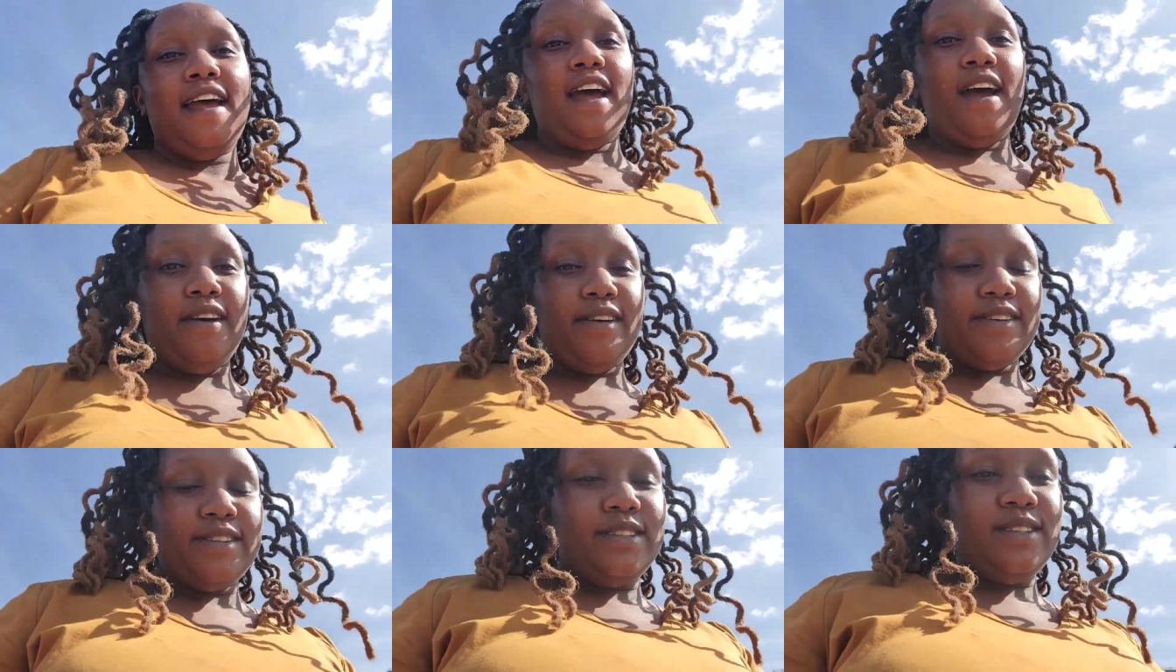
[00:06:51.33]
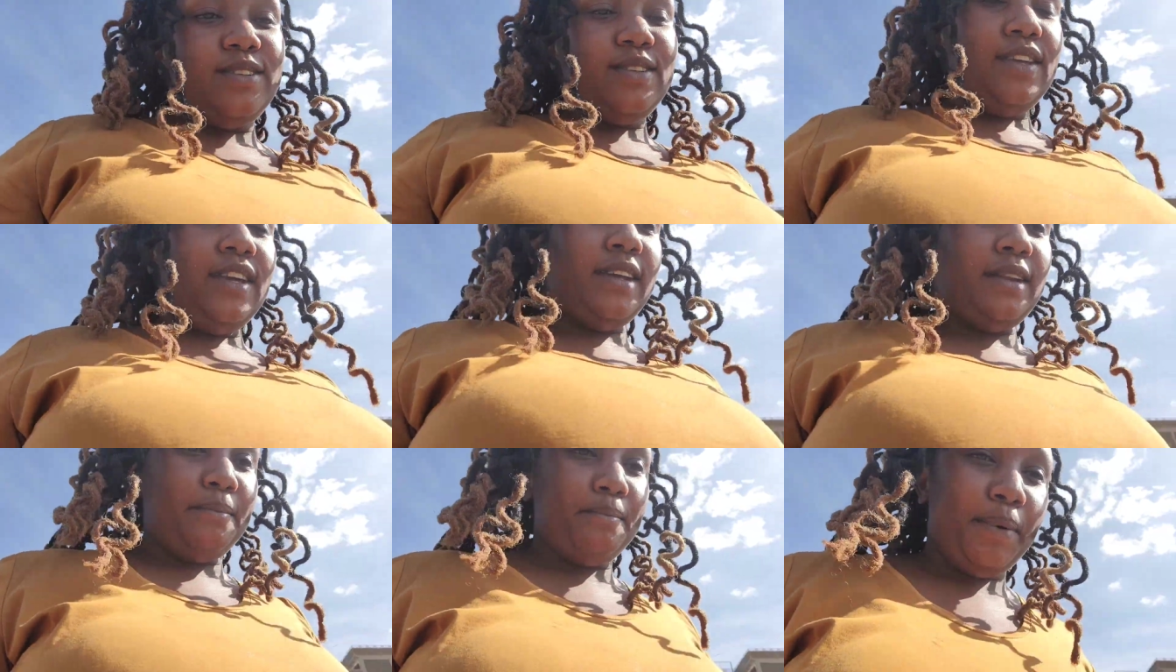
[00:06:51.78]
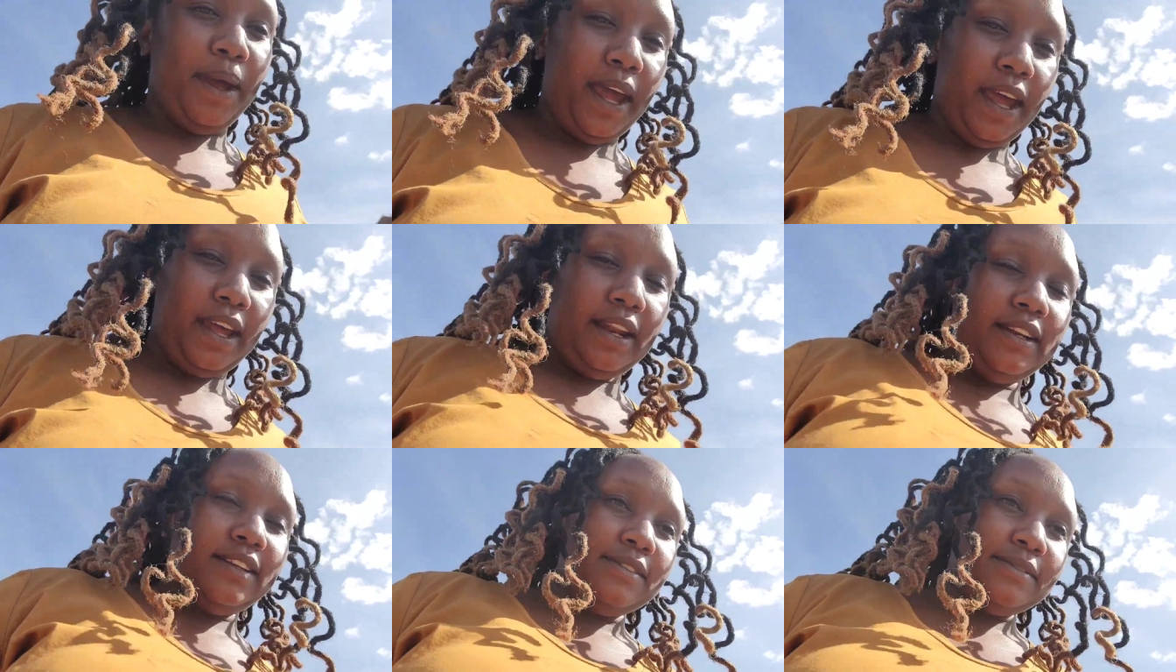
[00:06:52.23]
I was looking
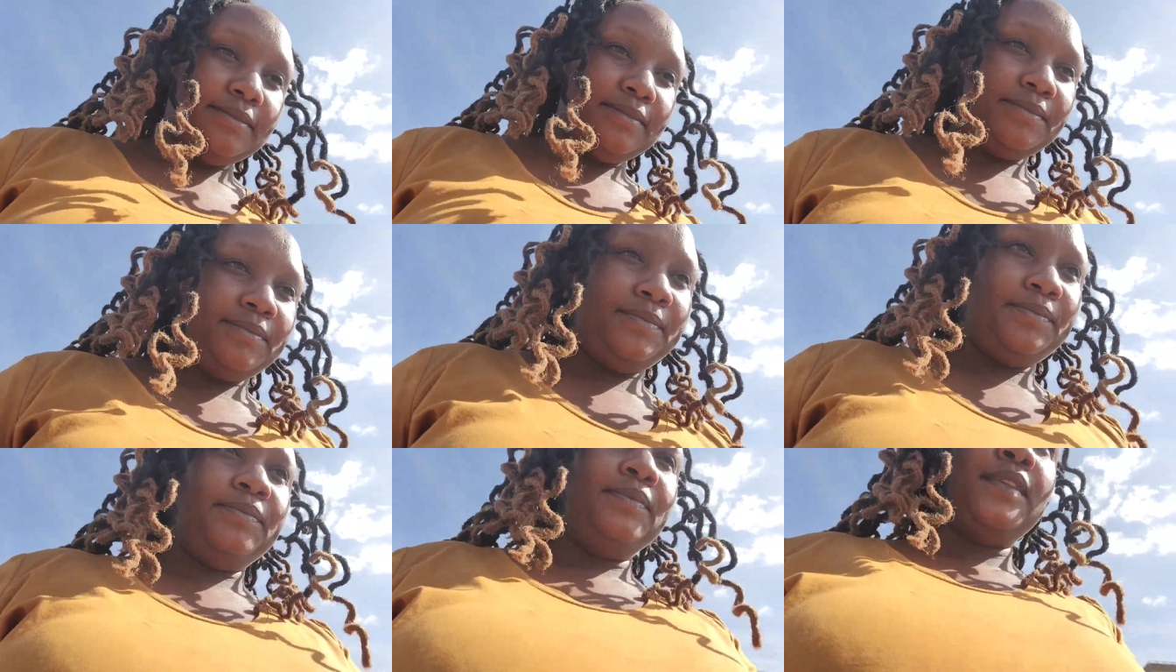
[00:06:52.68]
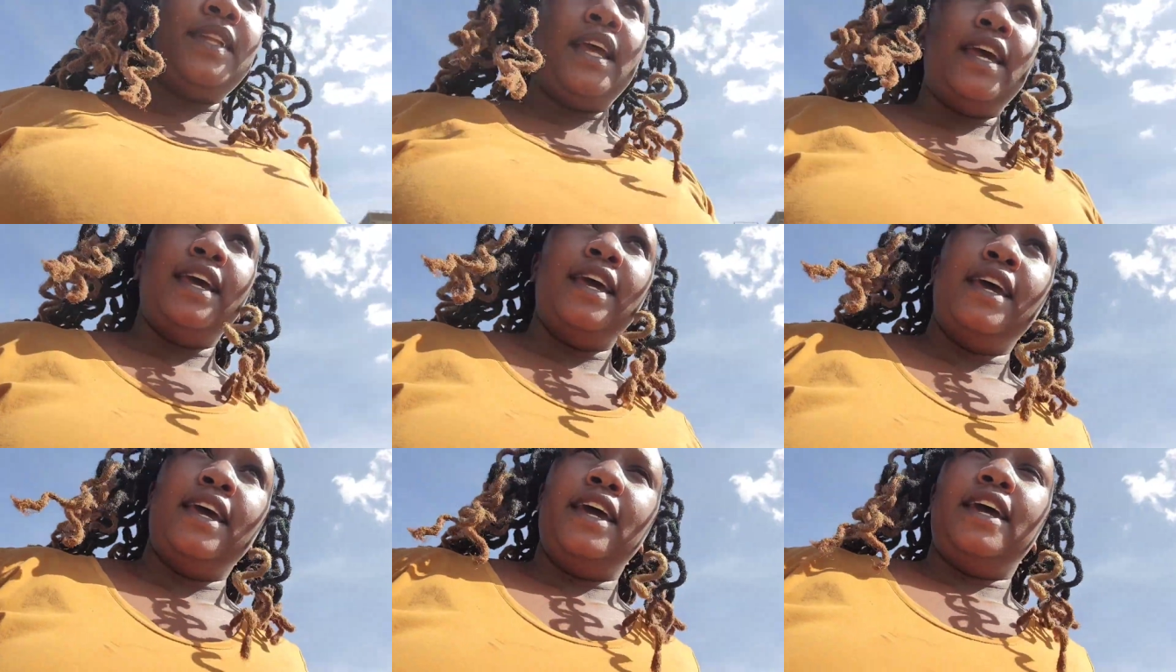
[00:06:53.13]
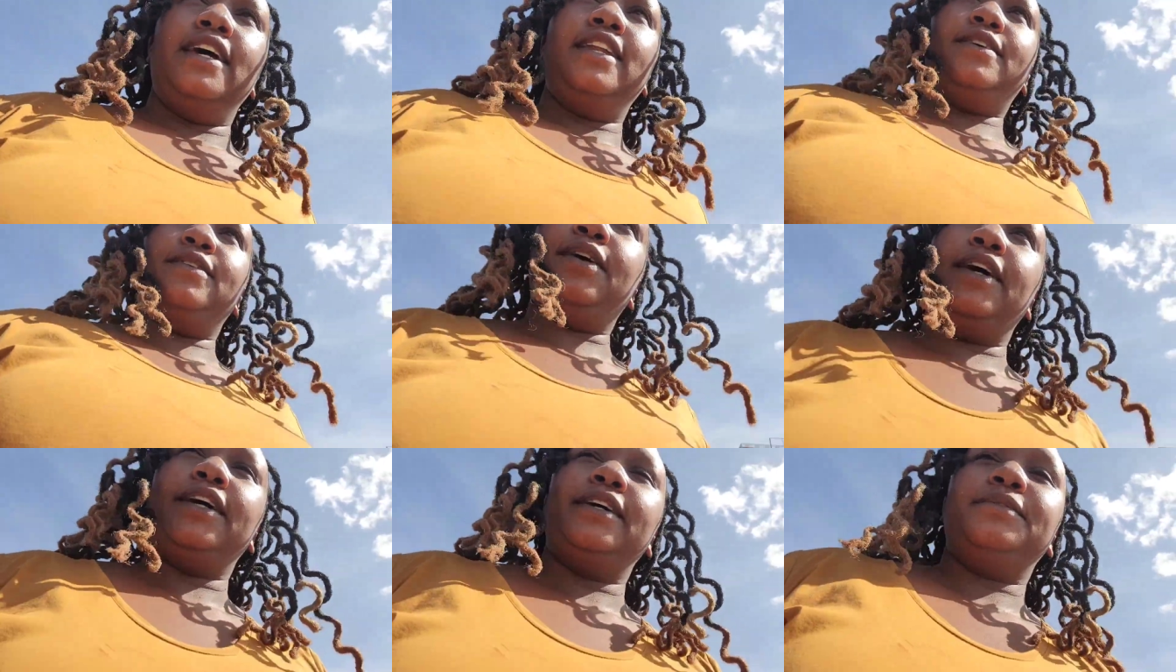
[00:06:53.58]
pen
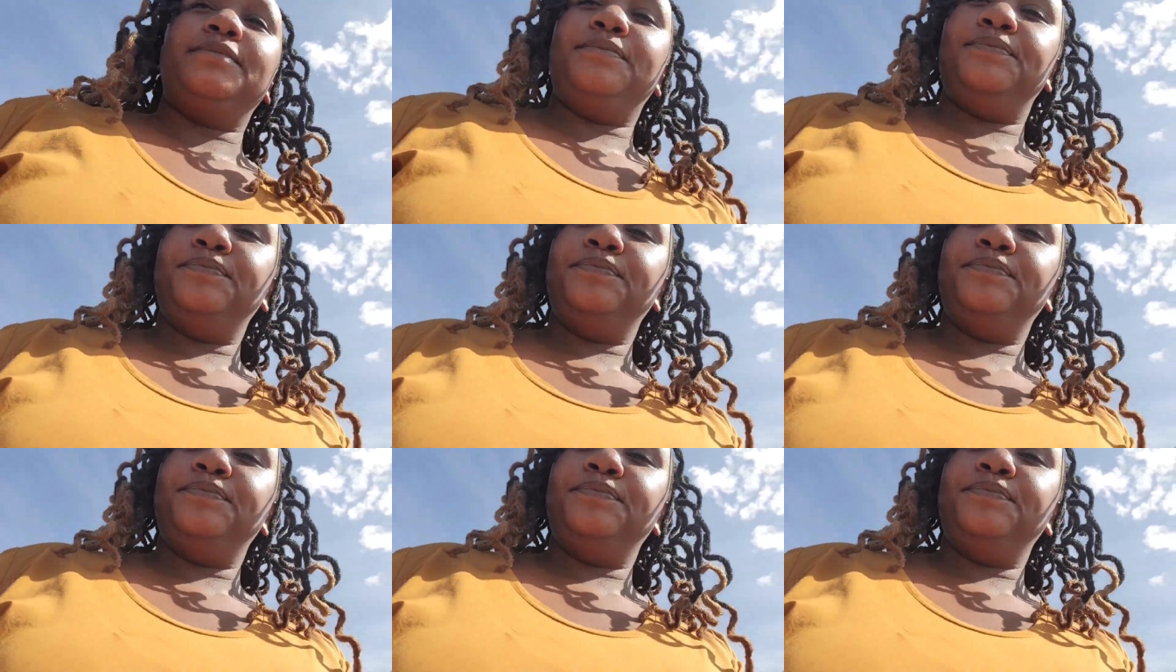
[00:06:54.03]
anyway